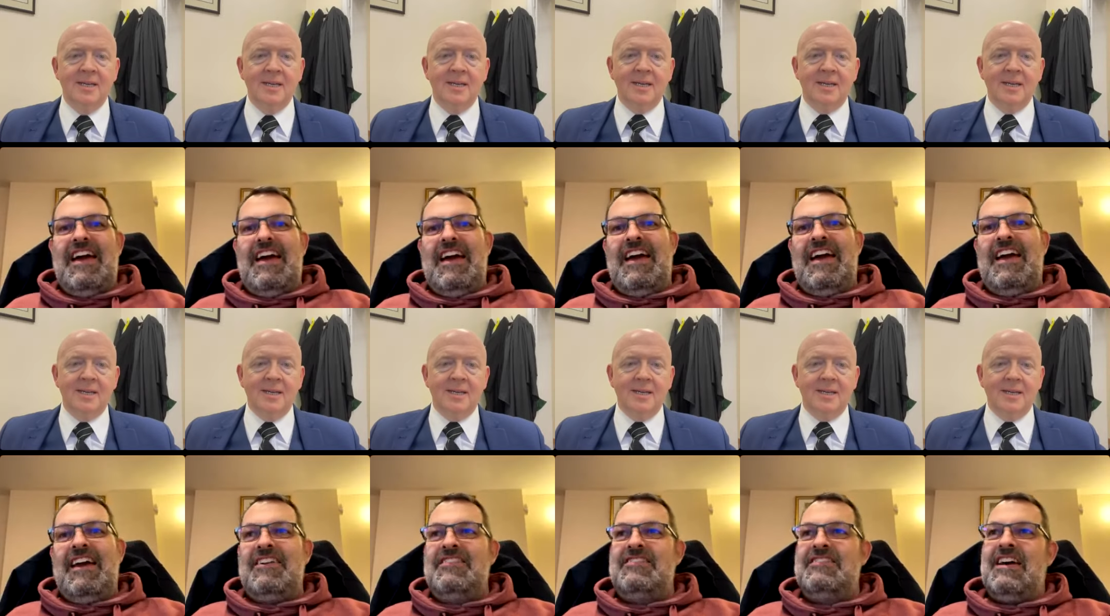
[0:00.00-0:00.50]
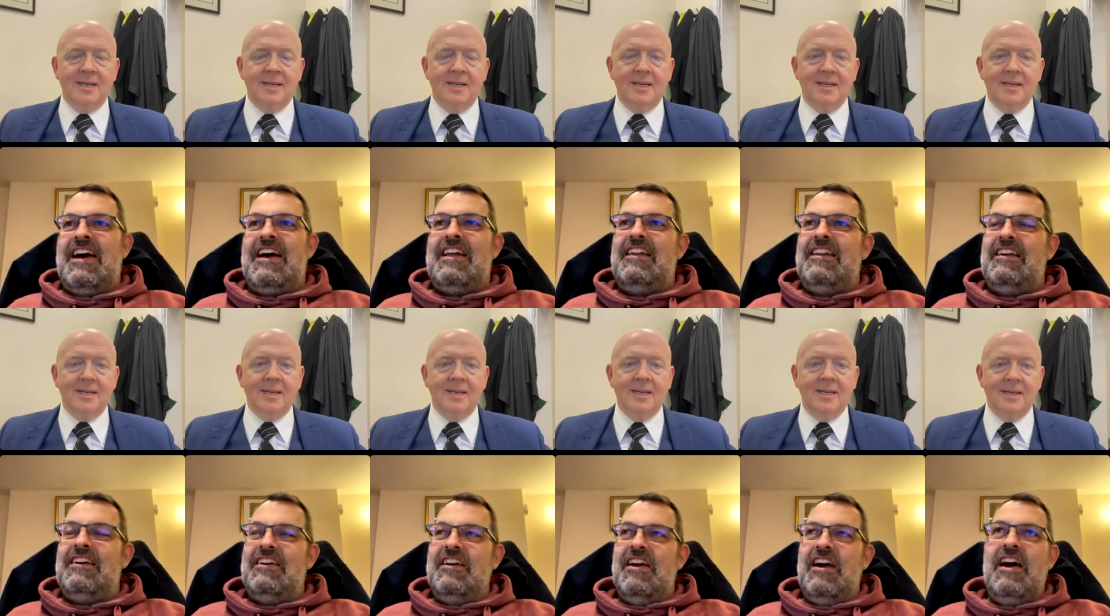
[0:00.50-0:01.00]

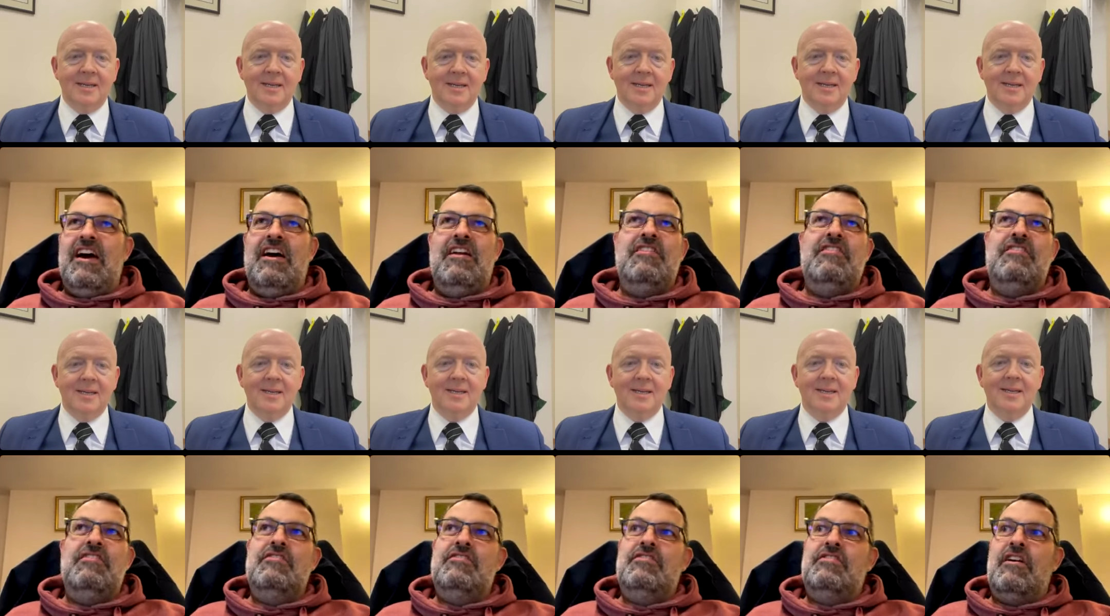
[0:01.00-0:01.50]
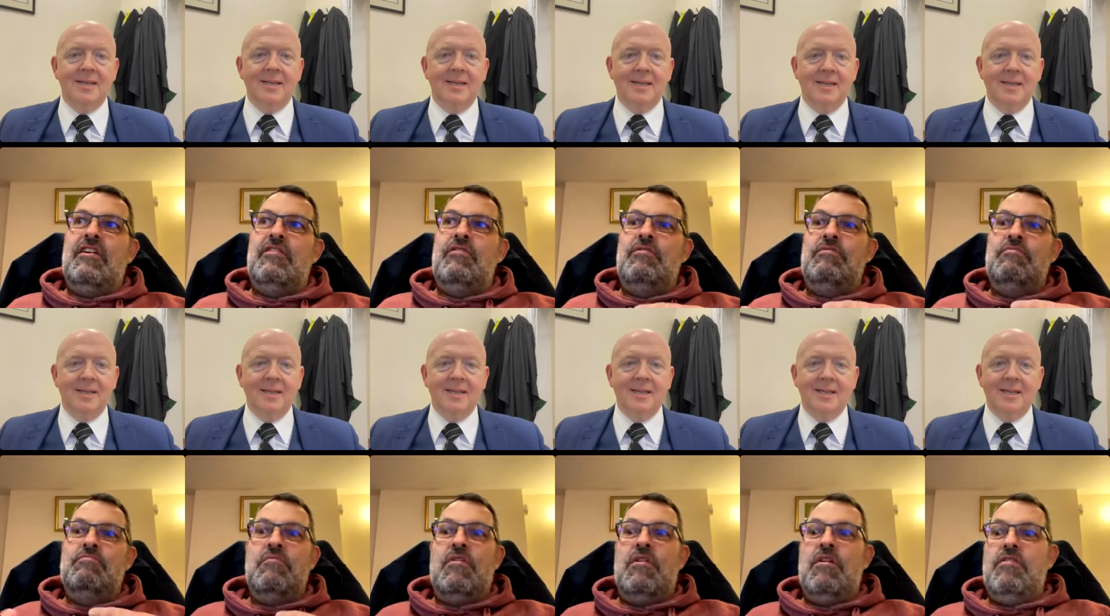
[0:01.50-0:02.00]
Speaker 1: Exactly. And so
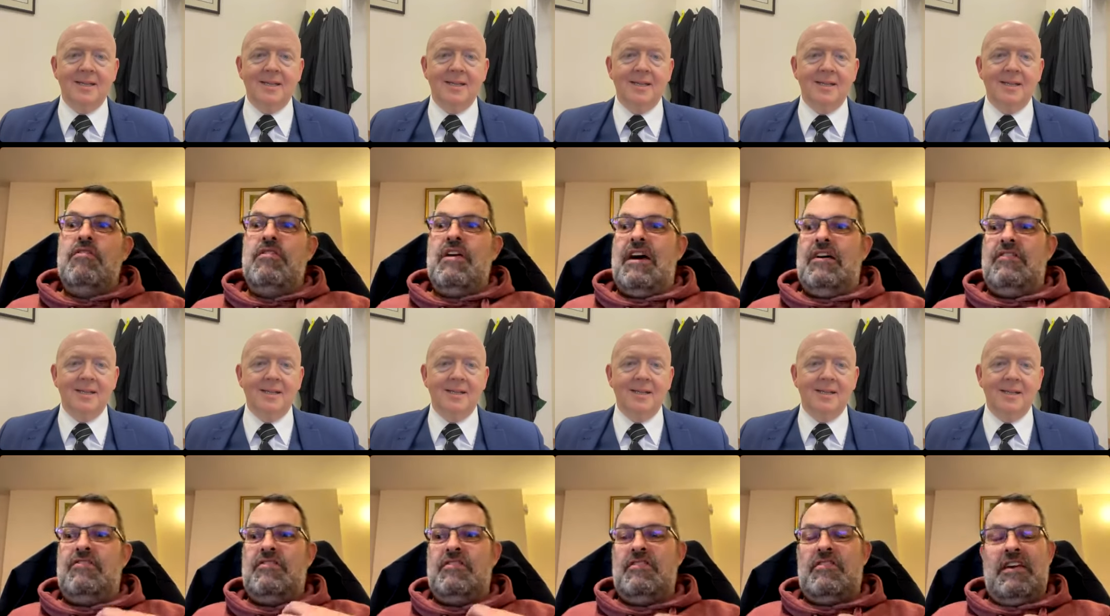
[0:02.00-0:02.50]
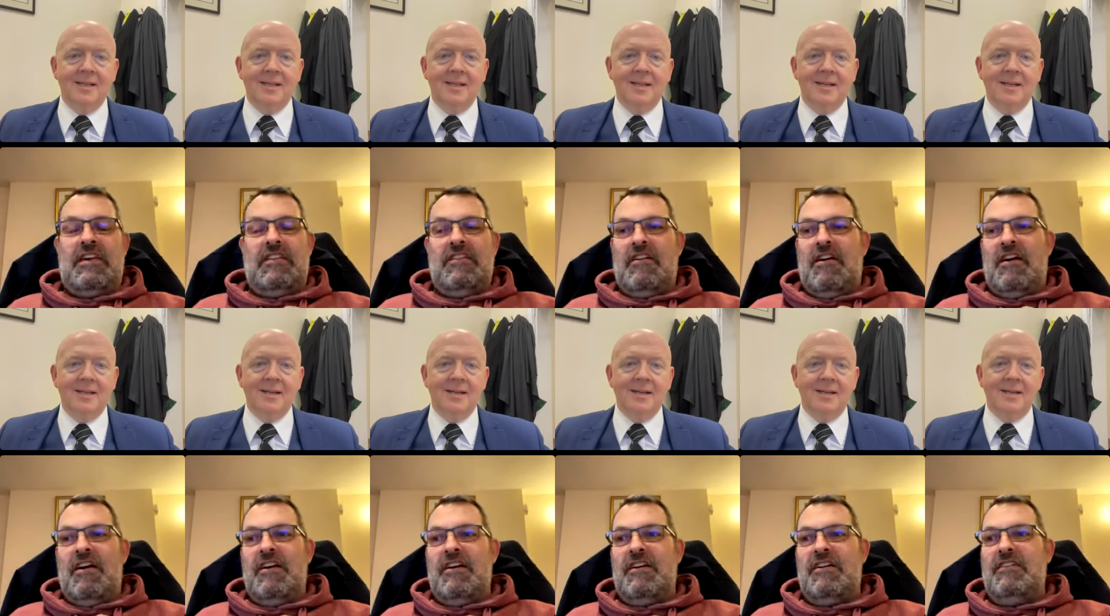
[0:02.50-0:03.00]
uh, that's the thing that
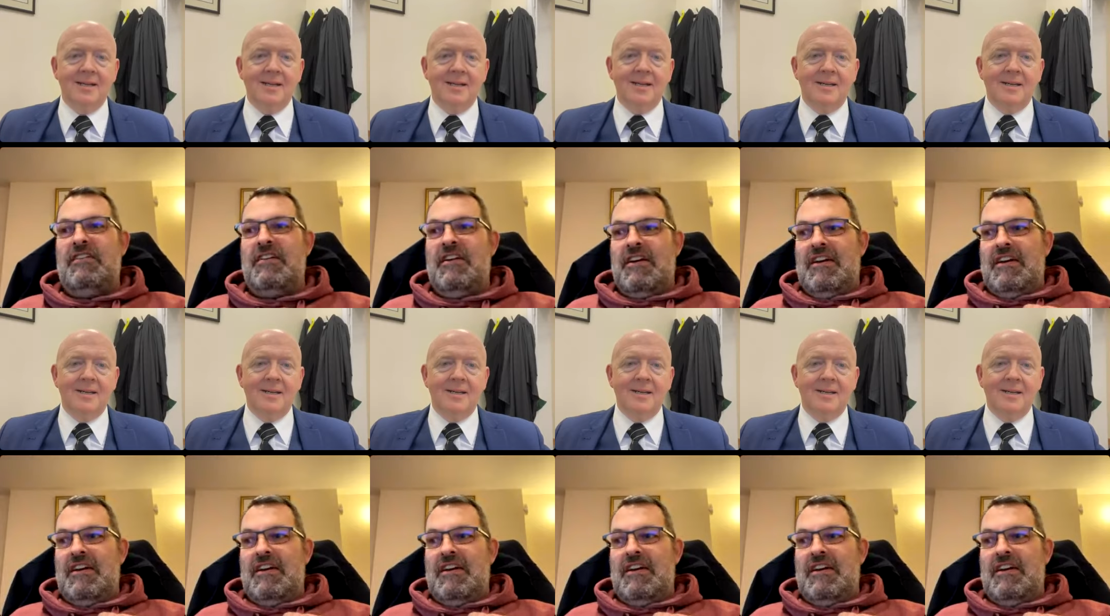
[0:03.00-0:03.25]
I,